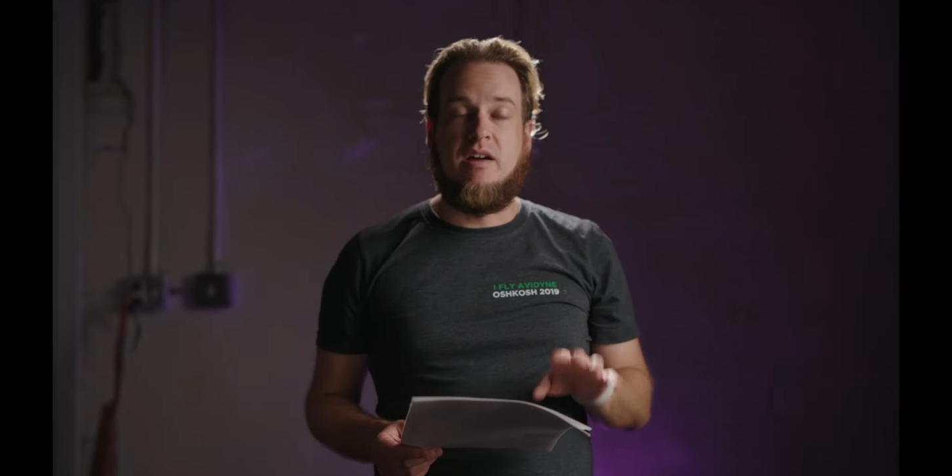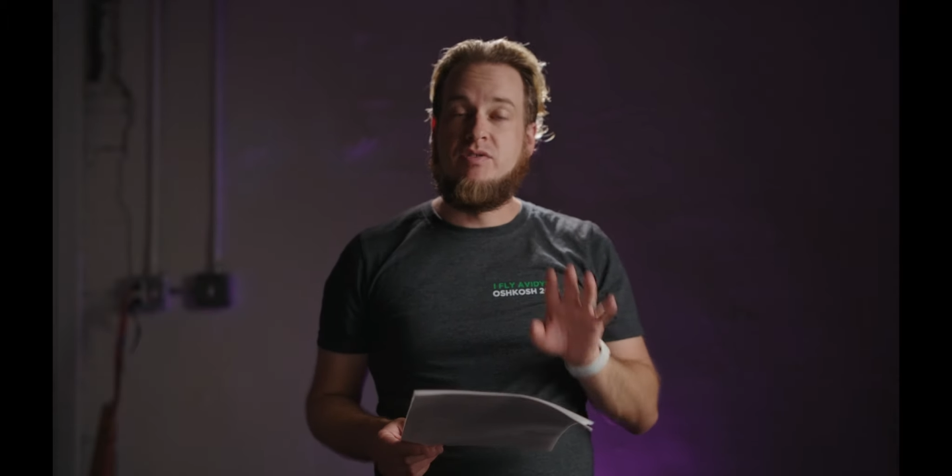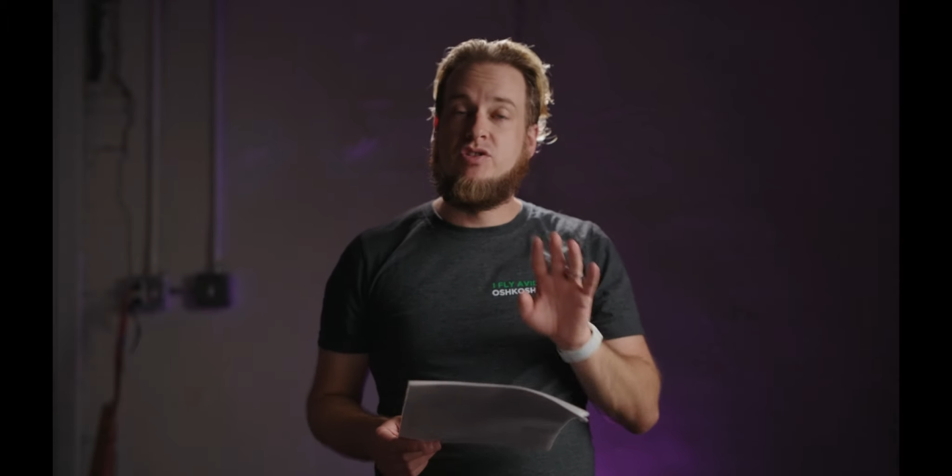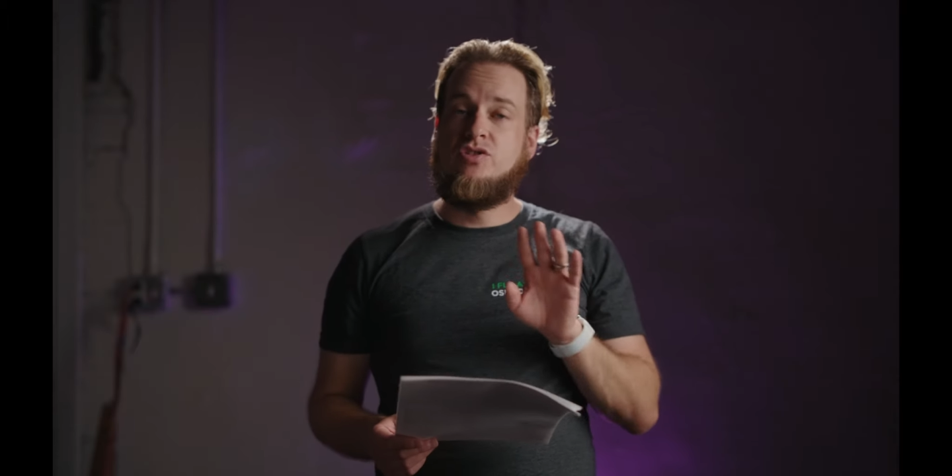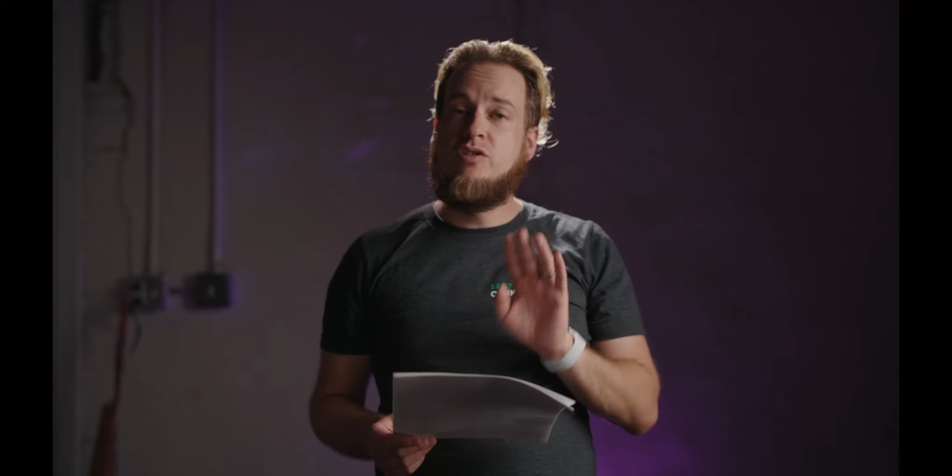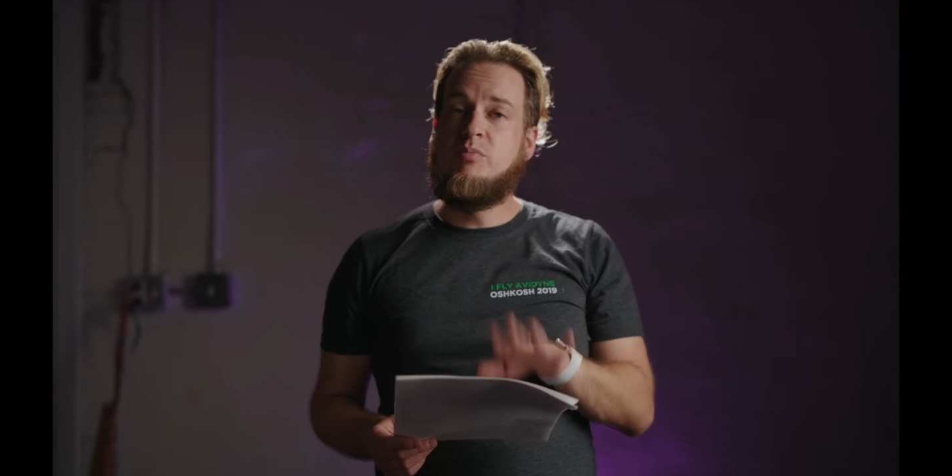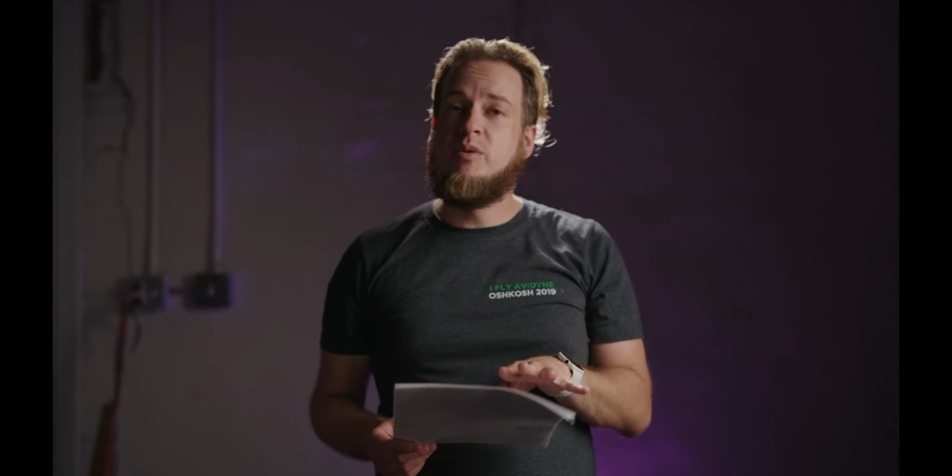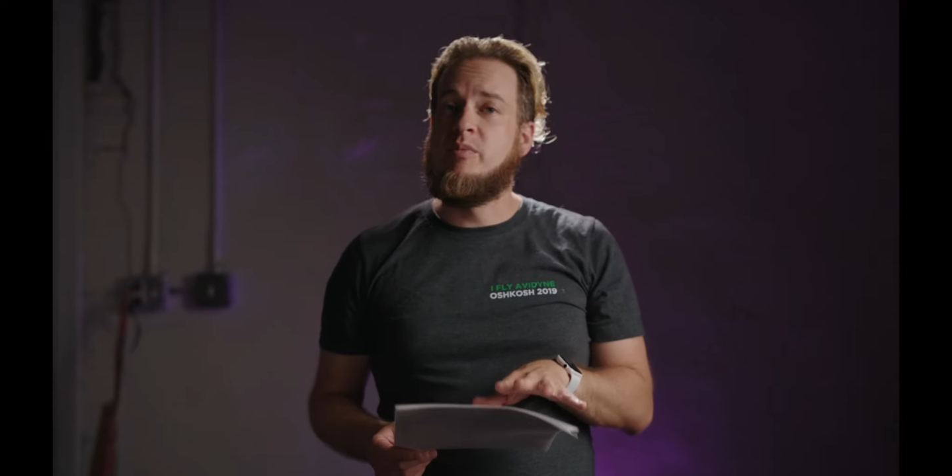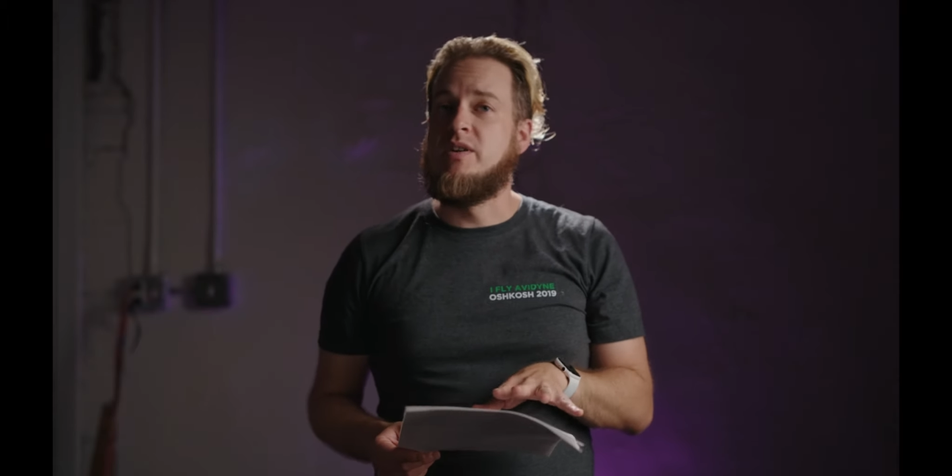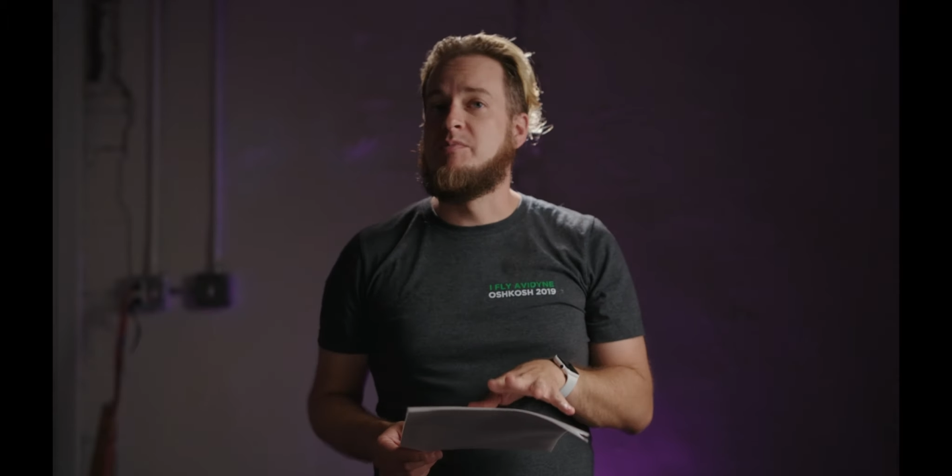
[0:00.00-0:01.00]
I was super
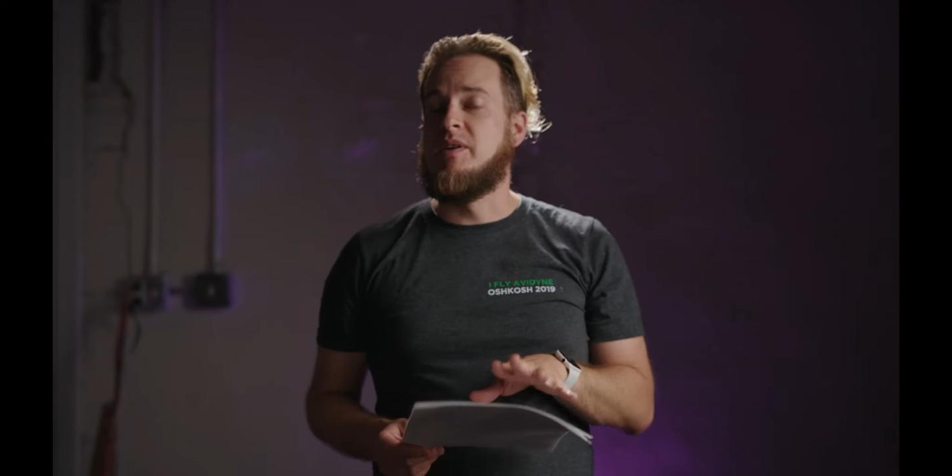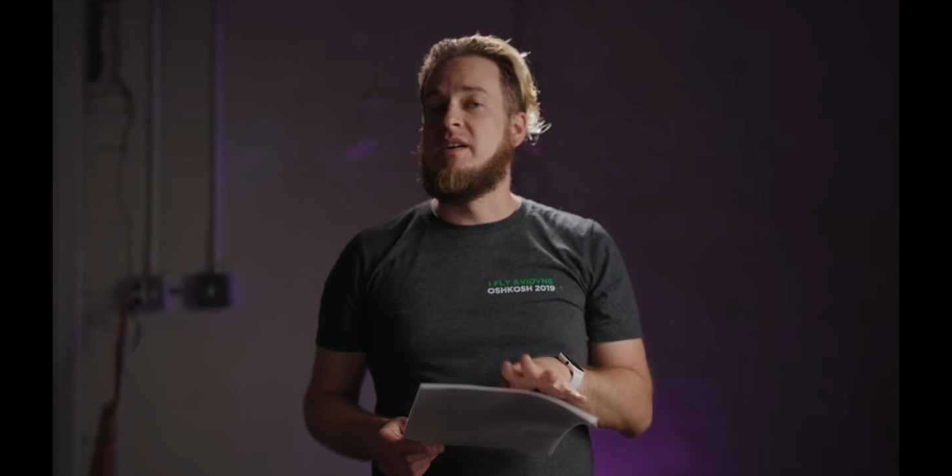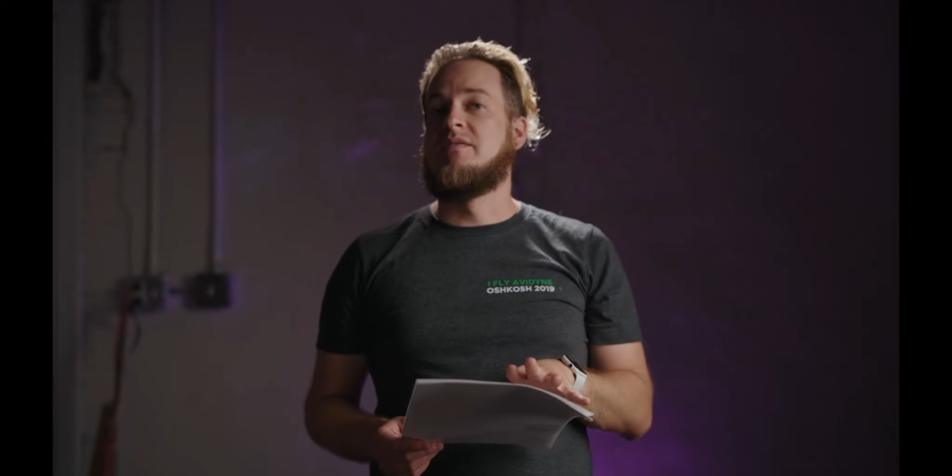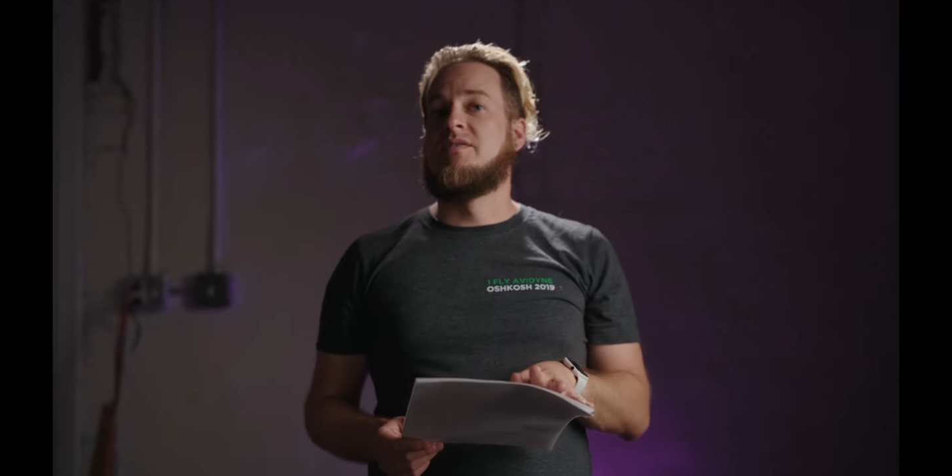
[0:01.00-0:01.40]
impressed by how